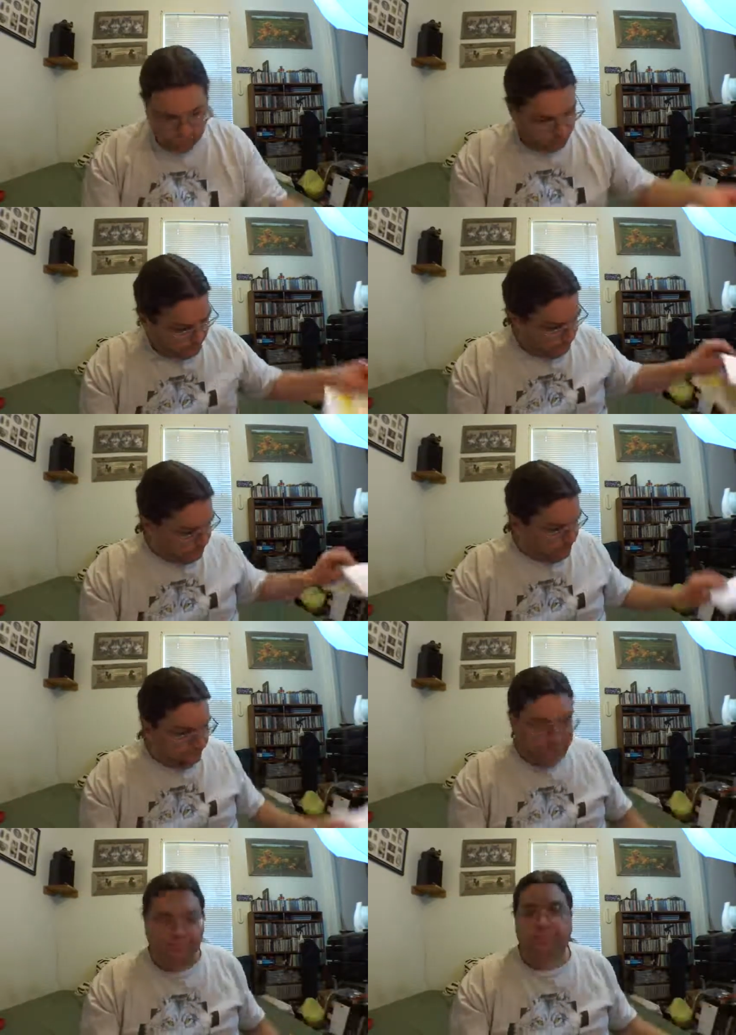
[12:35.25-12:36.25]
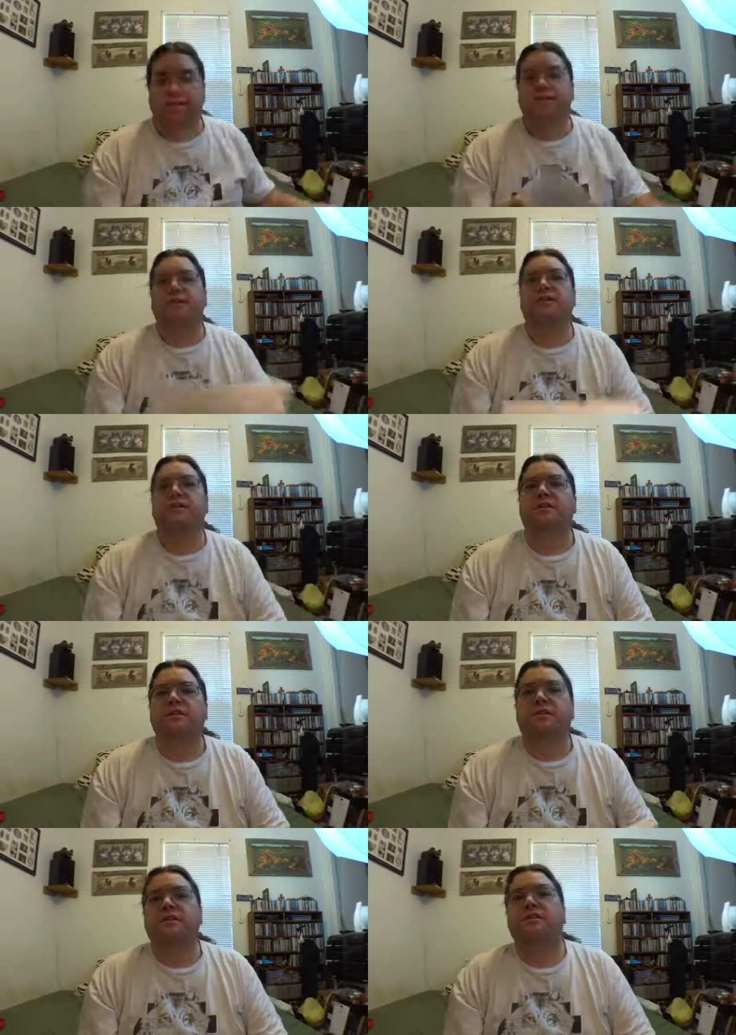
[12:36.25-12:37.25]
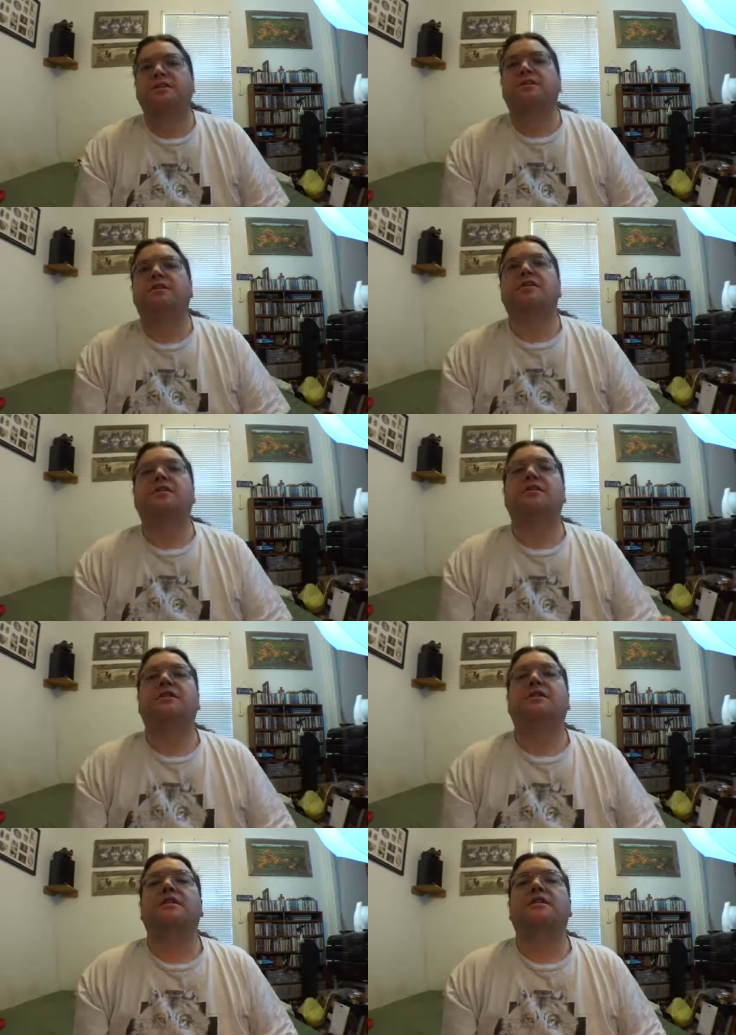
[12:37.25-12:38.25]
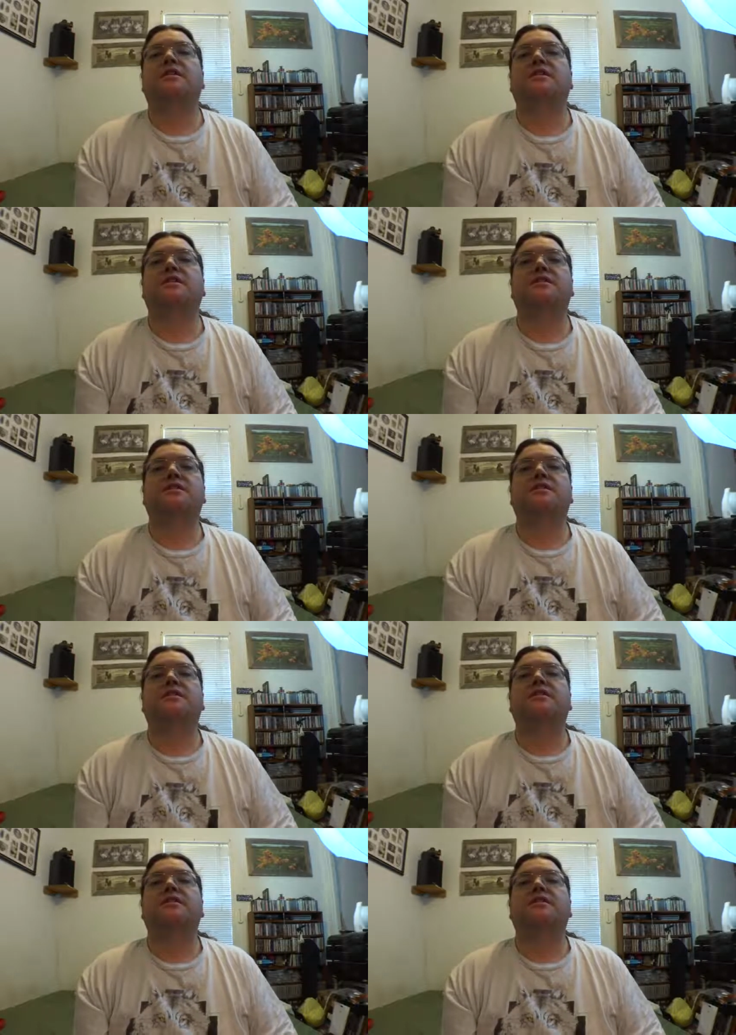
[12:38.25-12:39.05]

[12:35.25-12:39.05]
(no one is talking)